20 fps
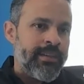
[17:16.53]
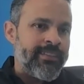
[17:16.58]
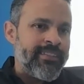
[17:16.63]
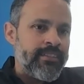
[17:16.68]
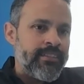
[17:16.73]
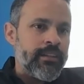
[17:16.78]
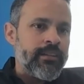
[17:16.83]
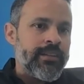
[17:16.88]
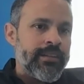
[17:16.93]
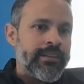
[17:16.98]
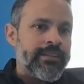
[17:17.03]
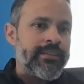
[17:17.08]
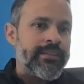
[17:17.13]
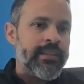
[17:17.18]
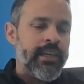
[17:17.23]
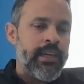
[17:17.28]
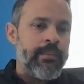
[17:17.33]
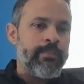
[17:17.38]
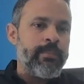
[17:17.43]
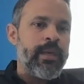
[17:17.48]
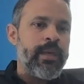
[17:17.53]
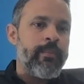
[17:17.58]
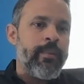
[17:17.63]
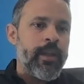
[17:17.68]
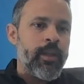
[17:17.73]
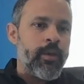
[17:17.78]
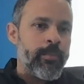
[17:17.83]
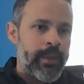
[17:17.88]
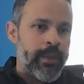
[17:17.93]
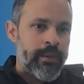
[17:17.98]
It's not the same
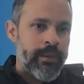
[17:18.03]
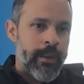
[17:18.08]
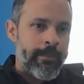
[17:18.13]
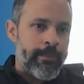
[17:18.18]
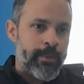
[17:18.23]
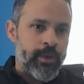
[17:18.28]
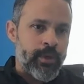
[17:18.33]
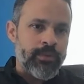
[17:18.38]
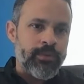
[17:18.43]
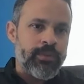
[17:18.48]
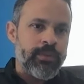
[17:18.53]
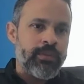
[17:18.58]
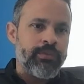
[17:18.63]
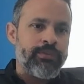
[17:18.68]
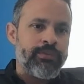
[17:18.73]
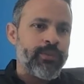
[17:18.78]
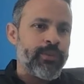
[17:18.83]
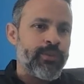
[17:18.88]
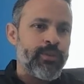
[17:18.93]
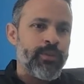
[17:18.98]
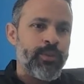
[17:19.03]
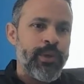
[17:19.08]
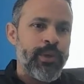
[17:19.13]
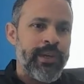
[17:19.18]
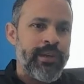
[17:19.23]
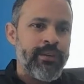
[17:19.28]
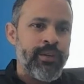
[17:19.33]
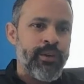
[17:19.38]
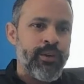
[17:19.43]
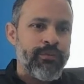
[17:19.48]
developing a process for
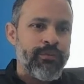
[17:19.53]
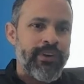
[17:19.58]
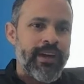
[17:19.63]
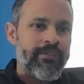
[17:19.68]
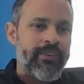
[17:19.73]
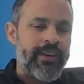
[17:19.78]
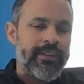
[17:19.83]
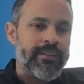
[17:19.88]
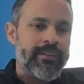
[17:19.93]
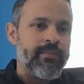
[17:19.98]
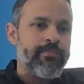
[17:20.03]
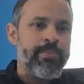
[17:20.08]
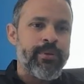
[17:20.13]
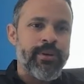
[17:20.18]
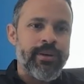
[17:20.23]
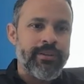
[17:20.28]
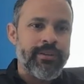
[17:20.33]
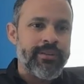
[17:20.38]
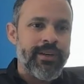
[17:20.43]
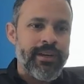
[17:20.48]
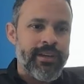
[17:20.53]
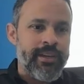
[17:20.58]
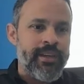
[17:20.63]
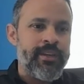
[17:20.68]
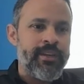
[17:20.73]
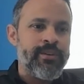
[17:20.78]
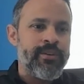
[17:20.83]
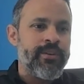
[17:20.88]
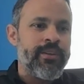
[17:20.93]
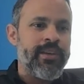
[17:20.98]
doing 500 parts a
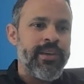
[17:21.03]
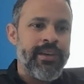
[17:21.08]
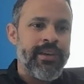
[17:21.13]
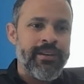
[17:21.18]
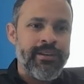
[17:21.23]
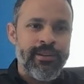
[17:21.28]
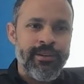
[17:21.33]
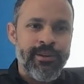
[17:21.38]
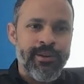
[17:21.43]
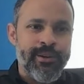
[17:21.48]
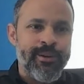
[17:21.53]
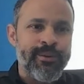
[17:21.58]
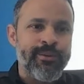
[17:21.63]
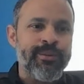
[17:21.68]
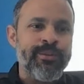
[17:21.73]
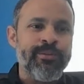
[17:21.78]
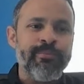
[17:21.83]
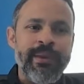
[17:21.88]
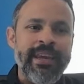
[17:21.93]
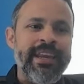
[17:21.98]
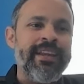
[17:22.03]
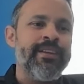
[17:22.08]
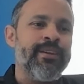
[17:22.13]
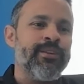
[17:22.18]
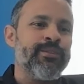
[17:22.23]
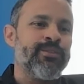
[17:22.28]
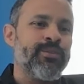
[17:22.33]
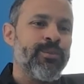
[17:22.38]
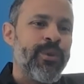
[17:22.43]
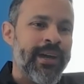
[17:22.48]
year than
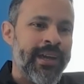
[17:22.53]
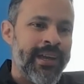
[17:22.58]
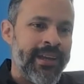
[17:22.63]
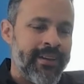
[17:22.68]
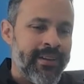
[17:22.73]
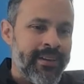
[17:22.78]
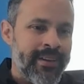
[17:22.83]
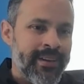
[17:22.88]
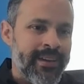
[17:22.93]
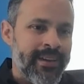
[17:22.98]
millions, right?